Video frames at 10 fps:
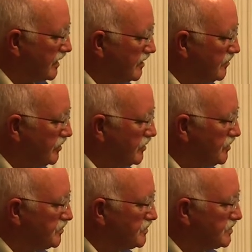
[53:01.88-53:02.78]
writing
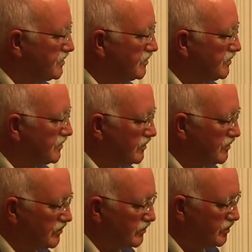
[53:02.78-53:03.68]
poems, you'd,
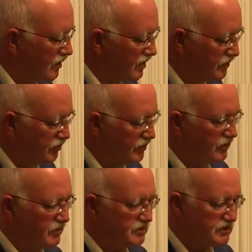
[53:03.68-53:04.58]
you'd work at
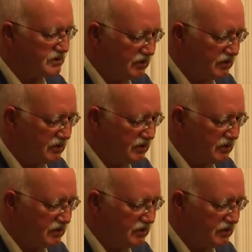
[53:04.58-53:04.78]
poems,